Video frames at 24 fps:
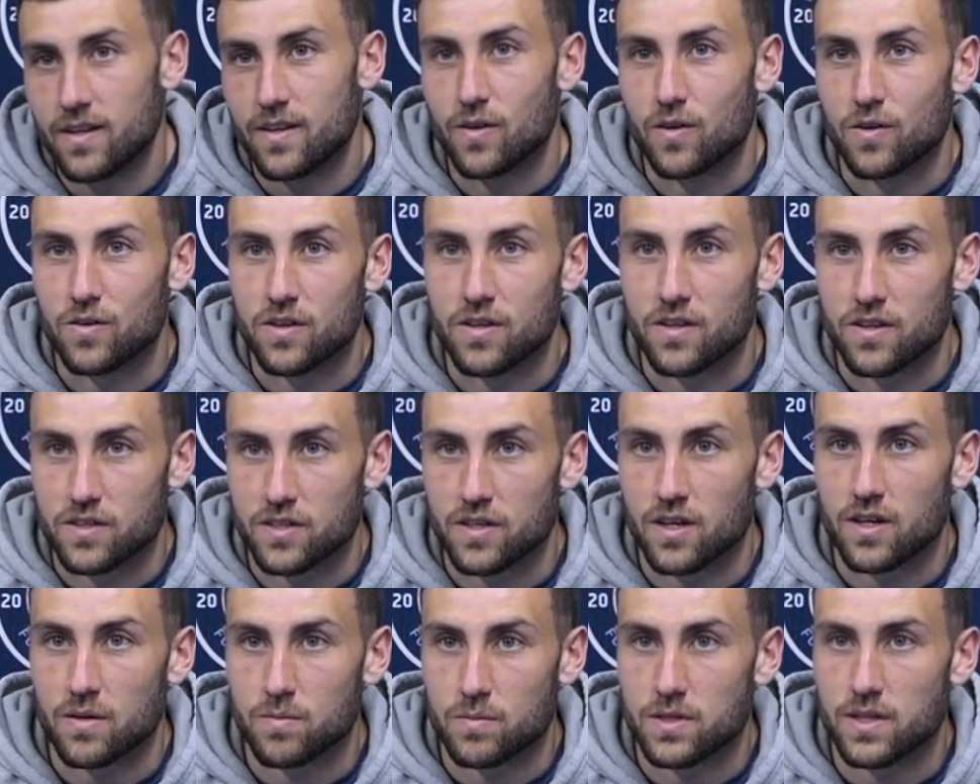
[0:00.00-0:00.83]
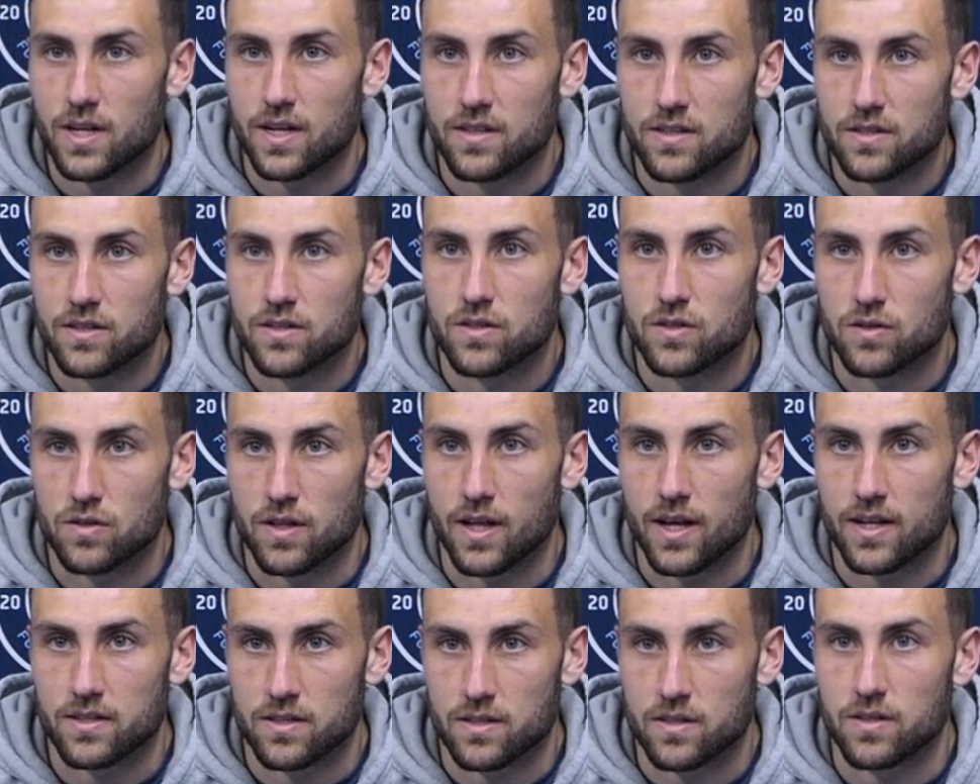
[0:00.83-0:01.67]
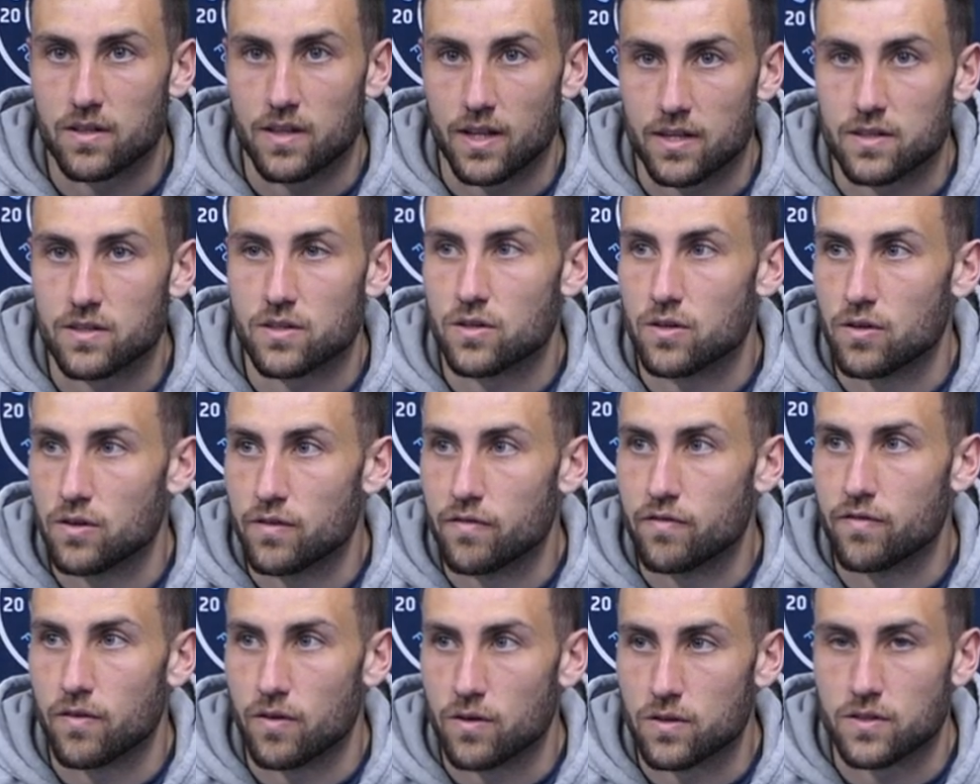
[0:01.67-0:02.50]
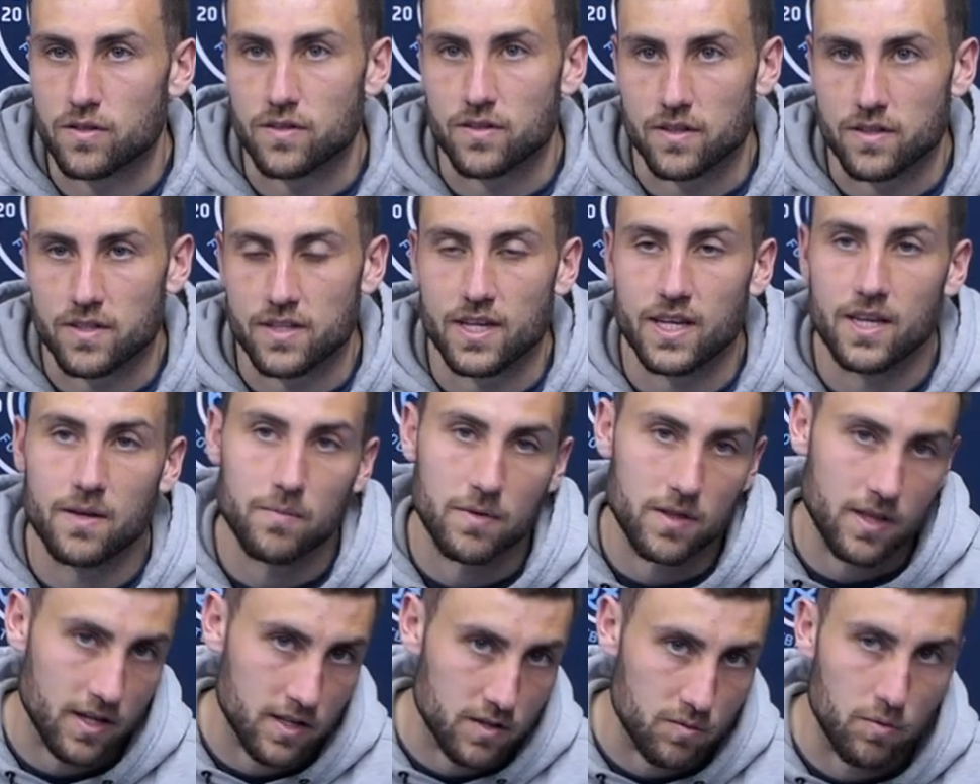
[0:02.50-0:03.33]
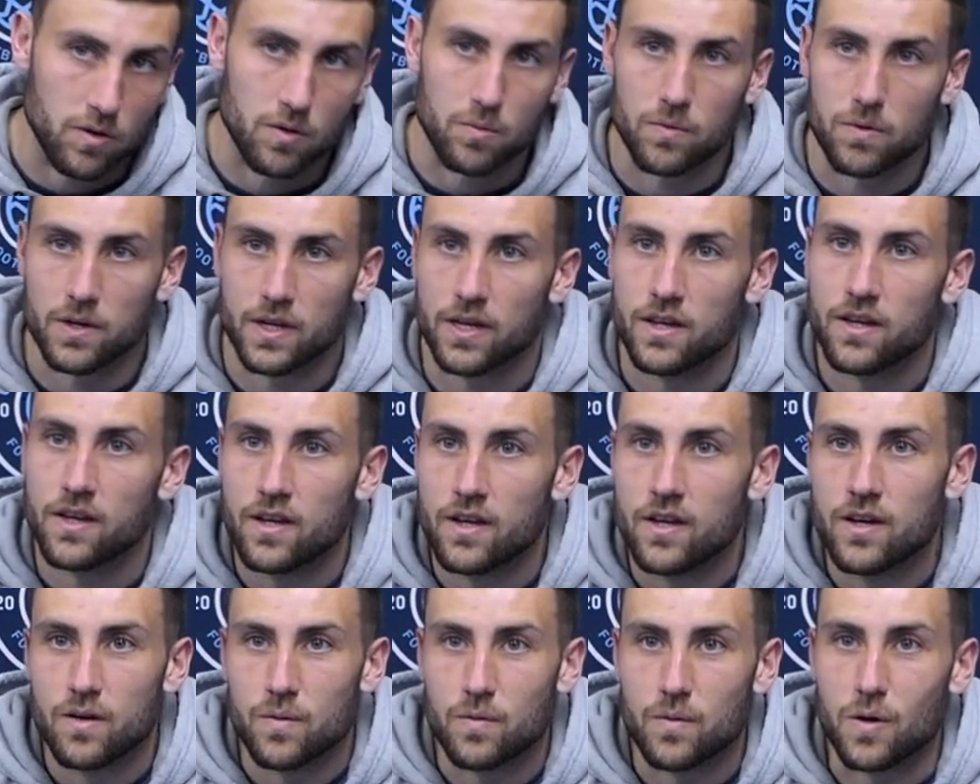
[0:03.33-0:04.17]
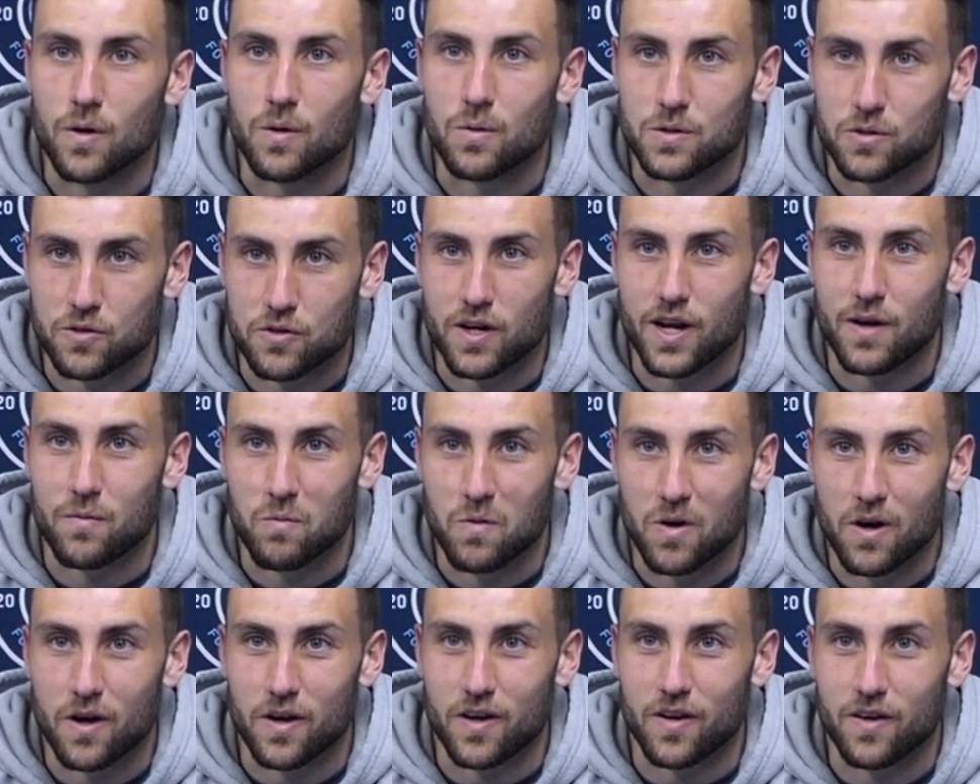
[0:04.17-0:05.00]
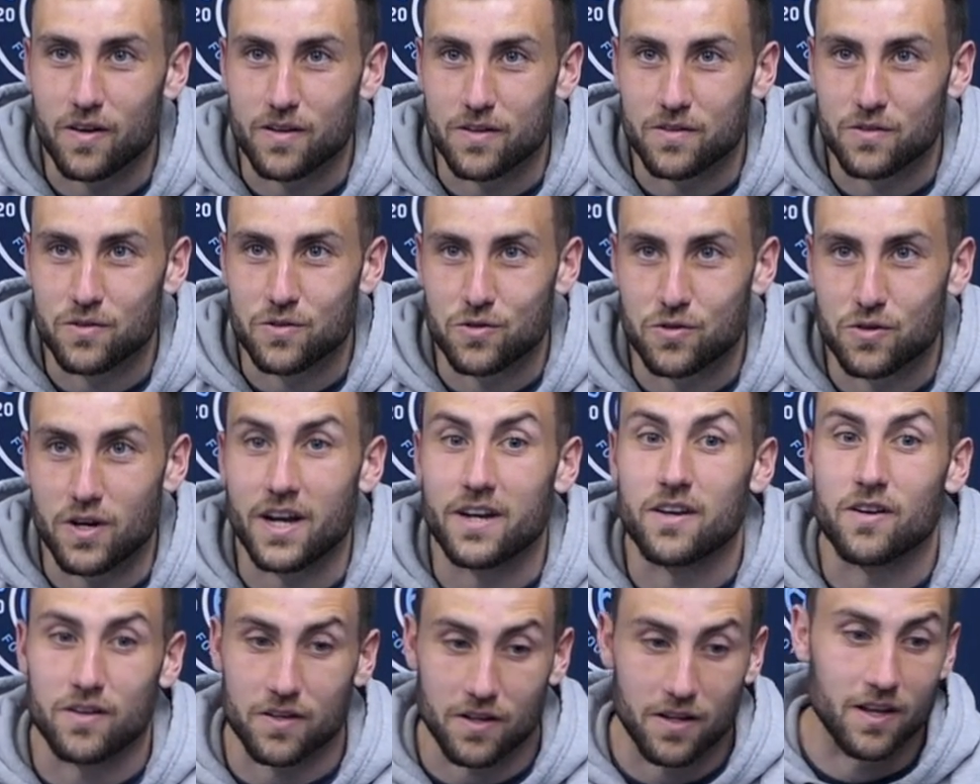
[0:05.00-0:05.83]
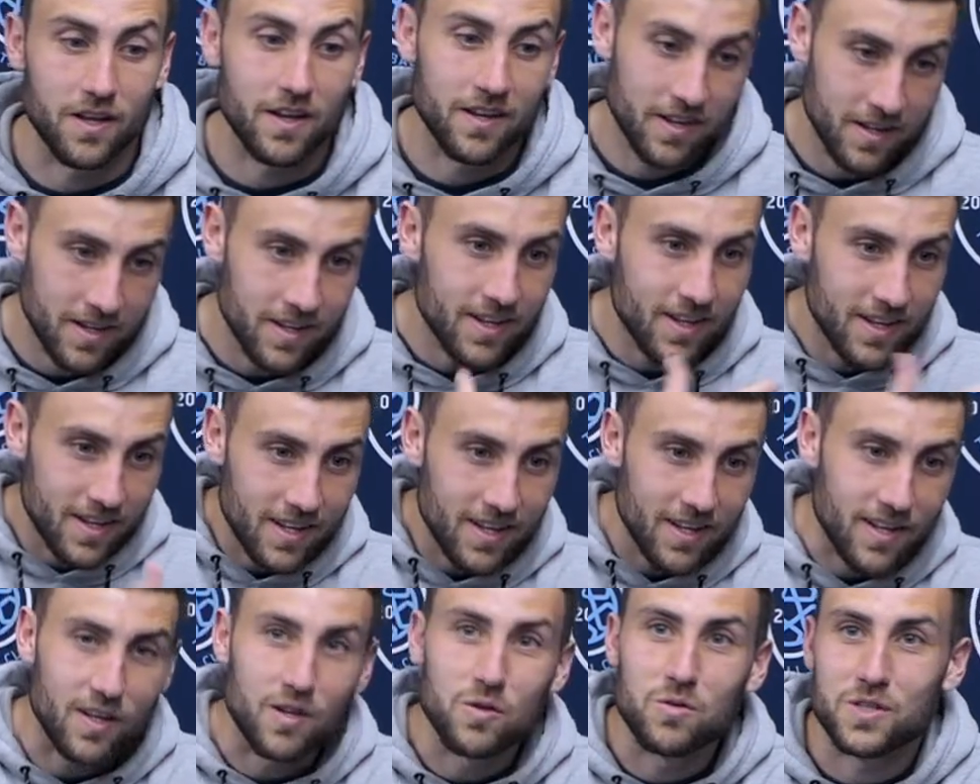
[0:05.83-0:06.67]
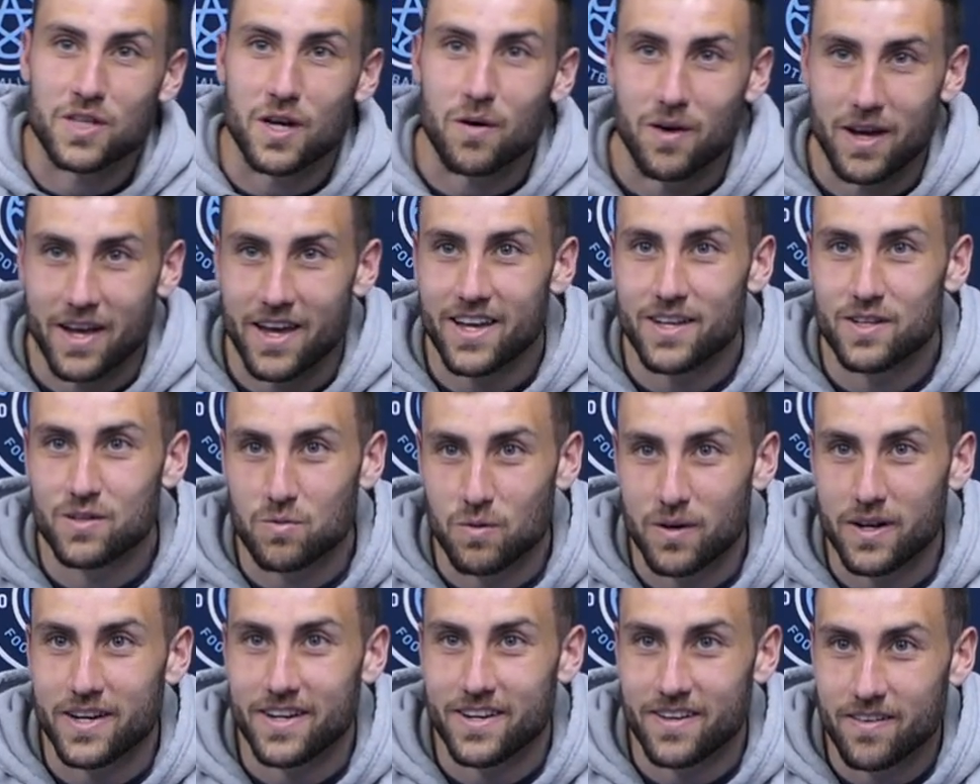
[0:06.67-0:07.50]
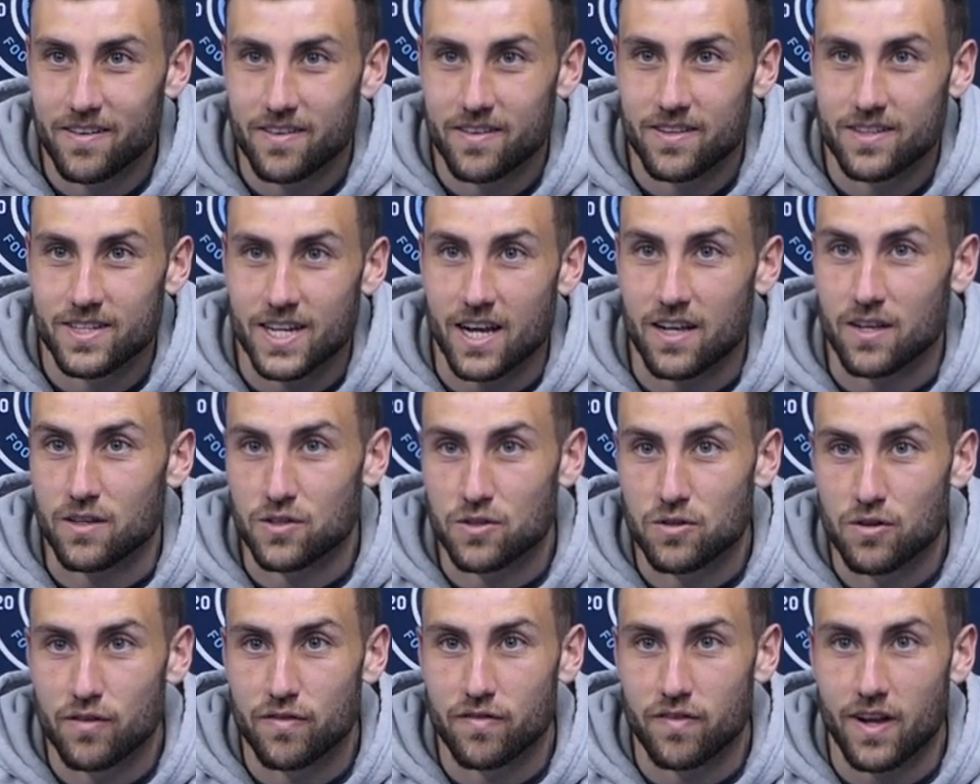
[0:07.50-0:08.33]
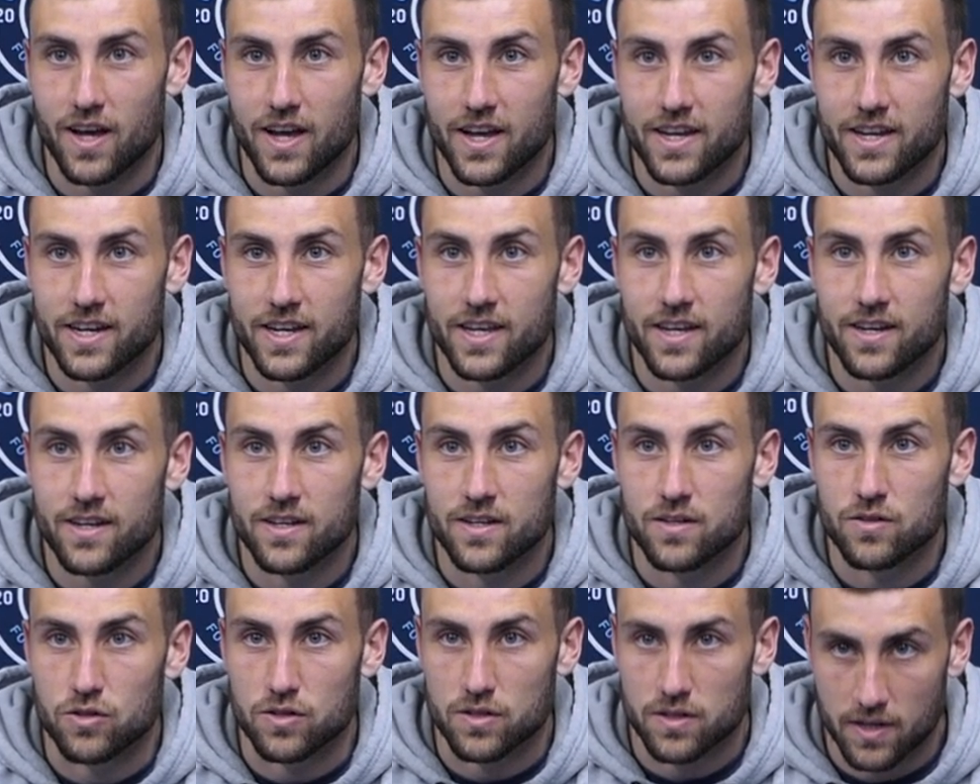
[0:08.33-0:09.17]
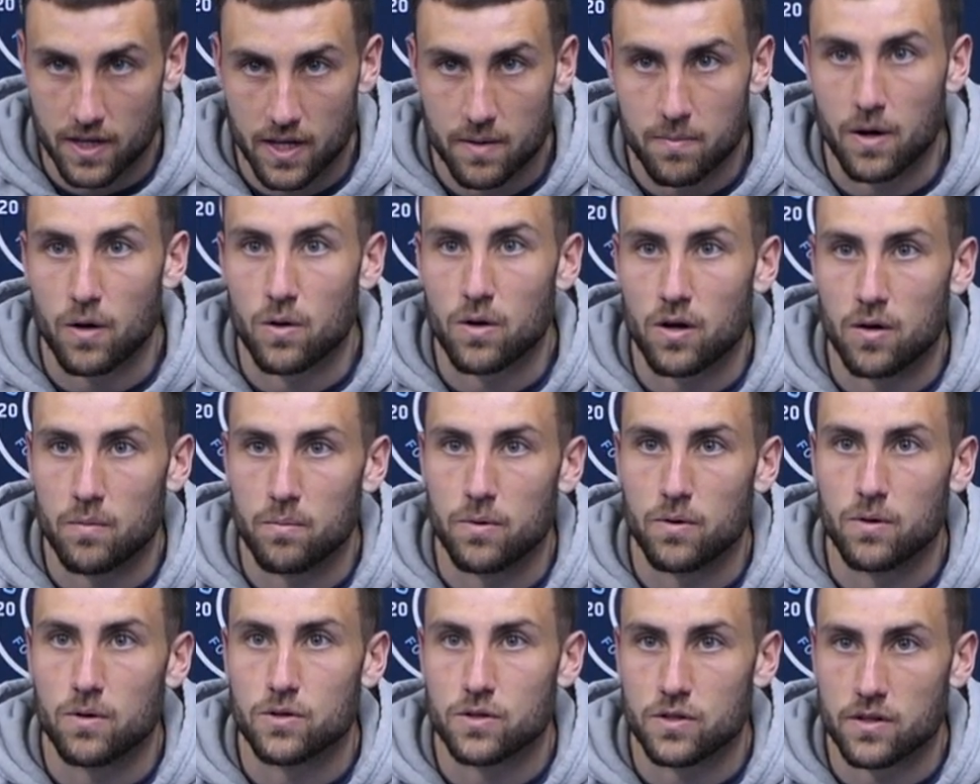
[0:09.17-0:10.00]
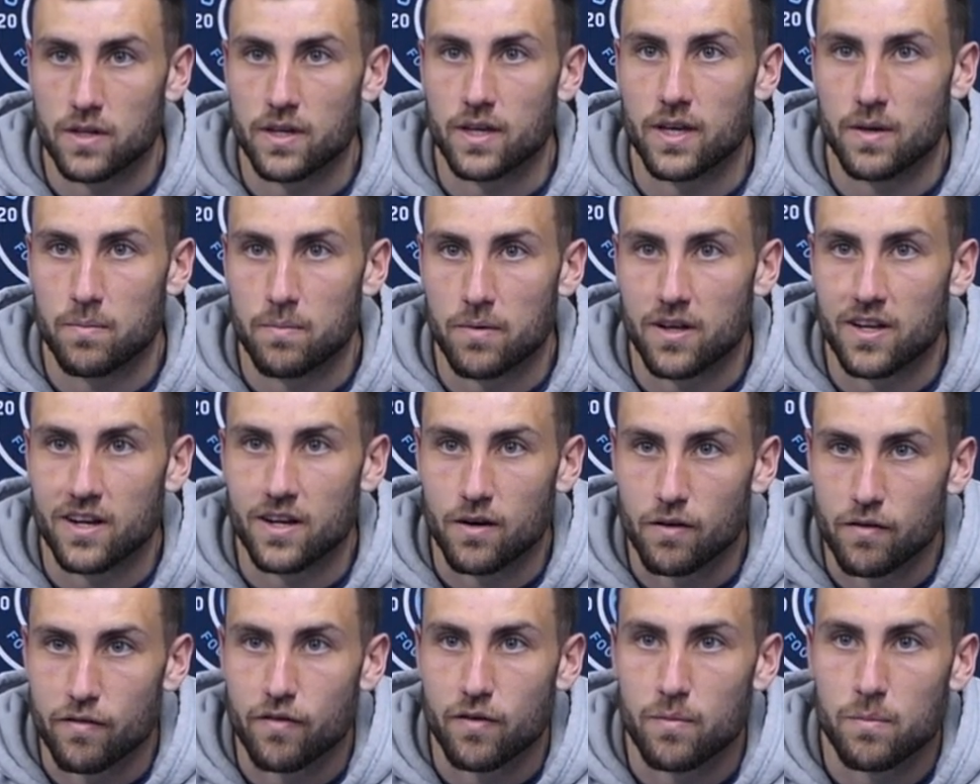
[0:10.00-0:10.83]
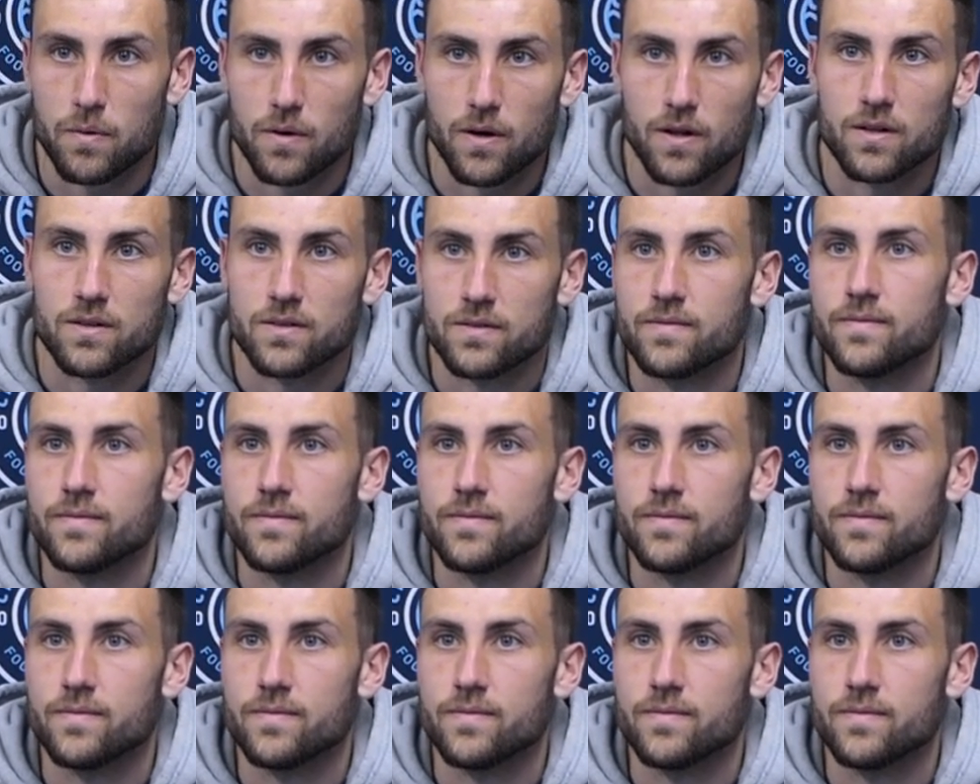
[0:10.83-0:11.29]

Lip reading: under the circumstances, so that's good for us as a team, and that's what we always try and work on, try not to lose our heads when tackles go flying in, and just keep our composure and keep playing our football.